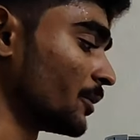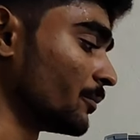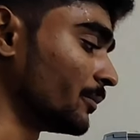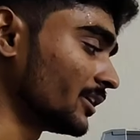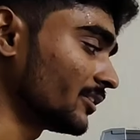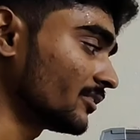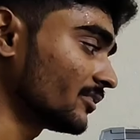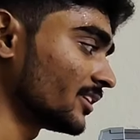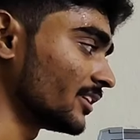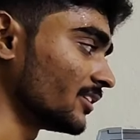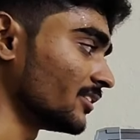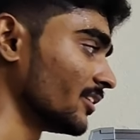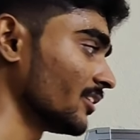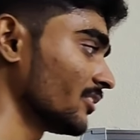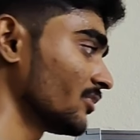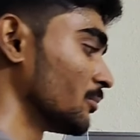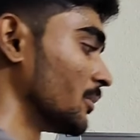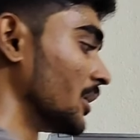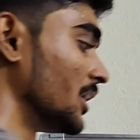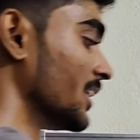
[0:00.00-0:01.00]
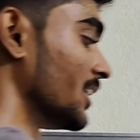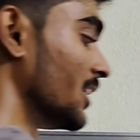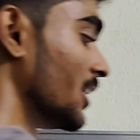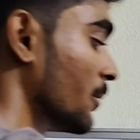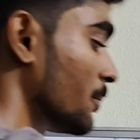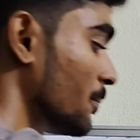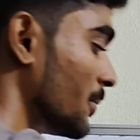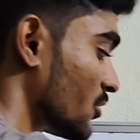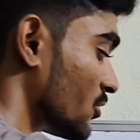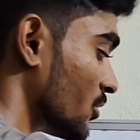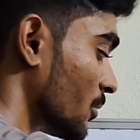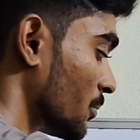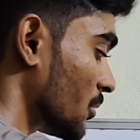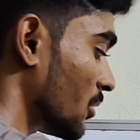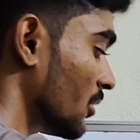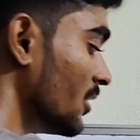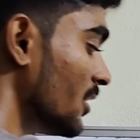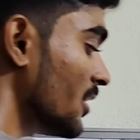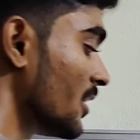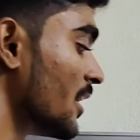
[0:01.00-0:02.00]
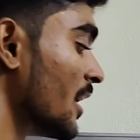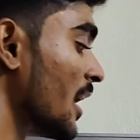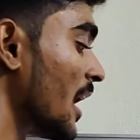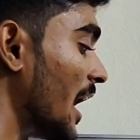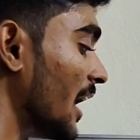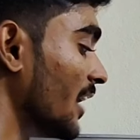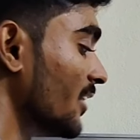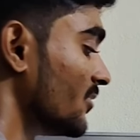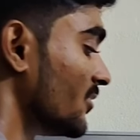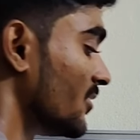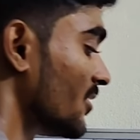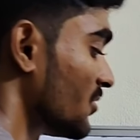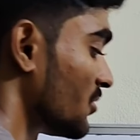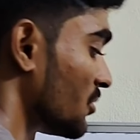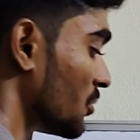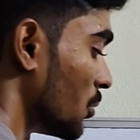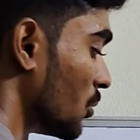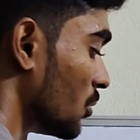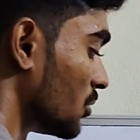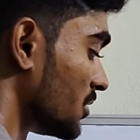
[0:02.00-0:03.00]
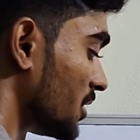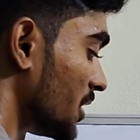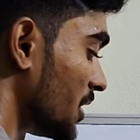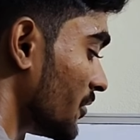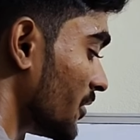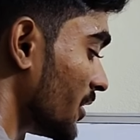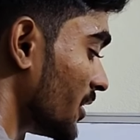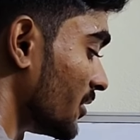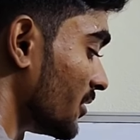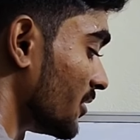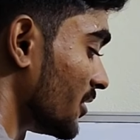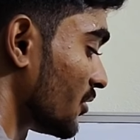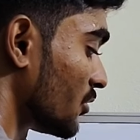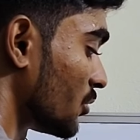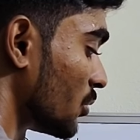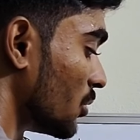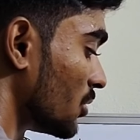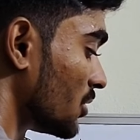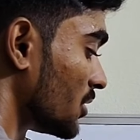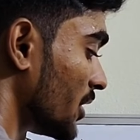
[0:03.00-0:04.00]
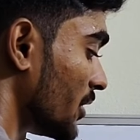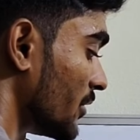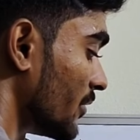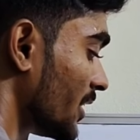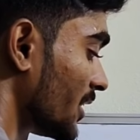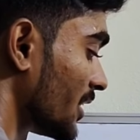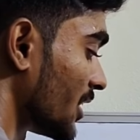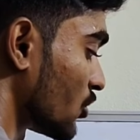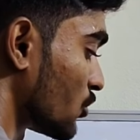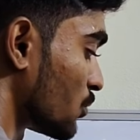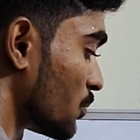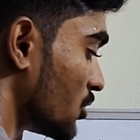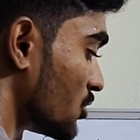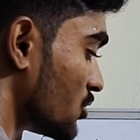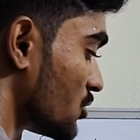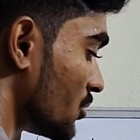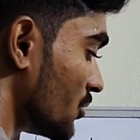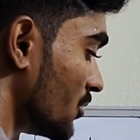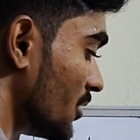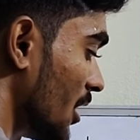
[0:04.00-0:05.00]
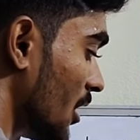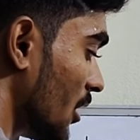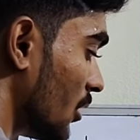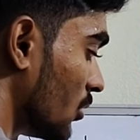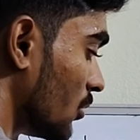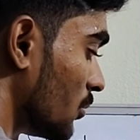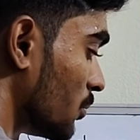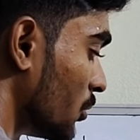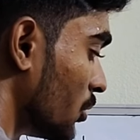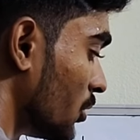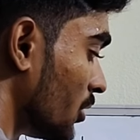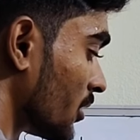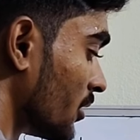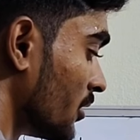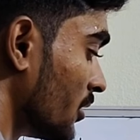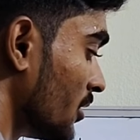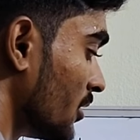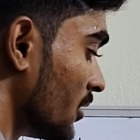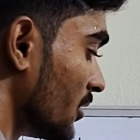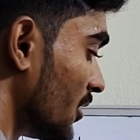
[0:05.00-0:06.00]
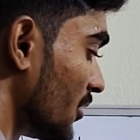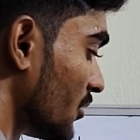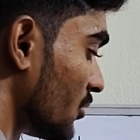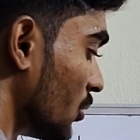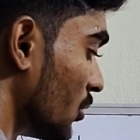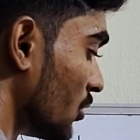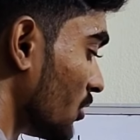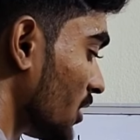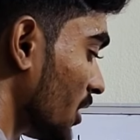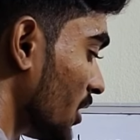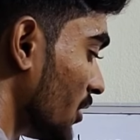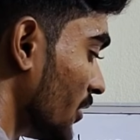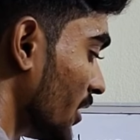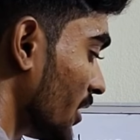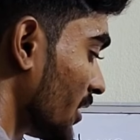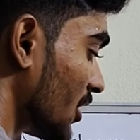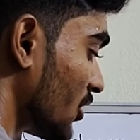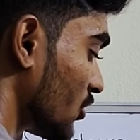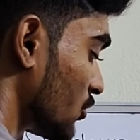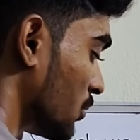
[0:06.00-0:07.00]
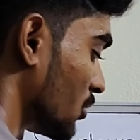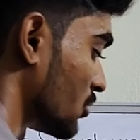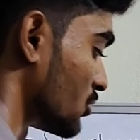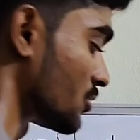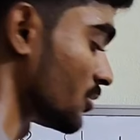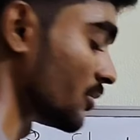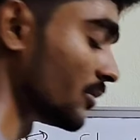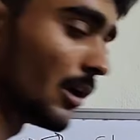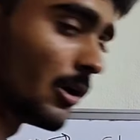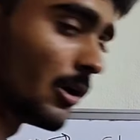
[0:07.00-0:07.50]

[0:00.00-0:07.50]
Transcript: parameters in this multi-layer perceptron, and this O31 corresponds to the output. This O31 corresponds to